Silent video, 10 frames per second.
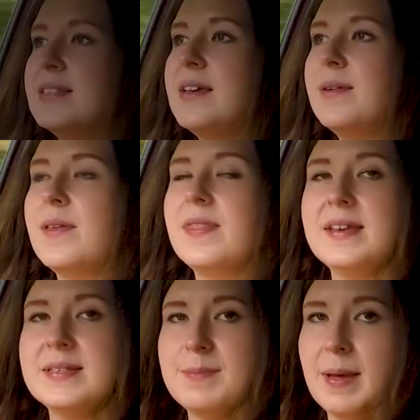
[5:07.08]
so
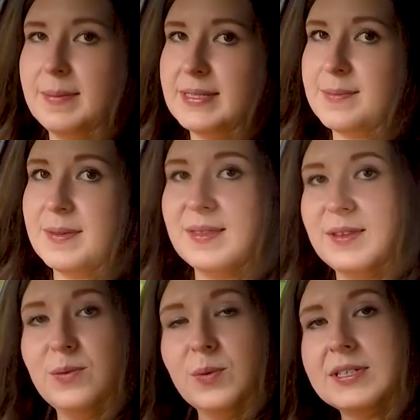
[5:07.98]
this might be something
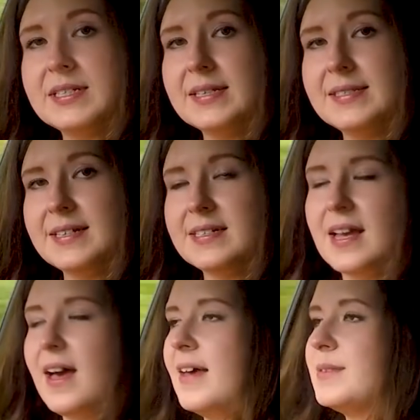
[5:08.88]
that you want to
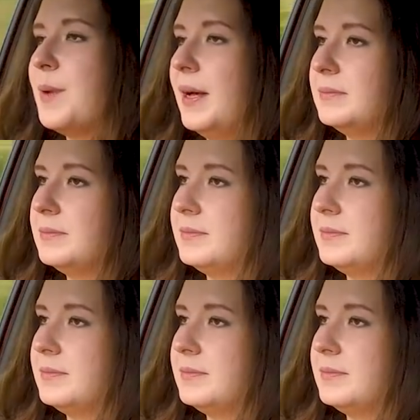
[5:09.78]
consider as well.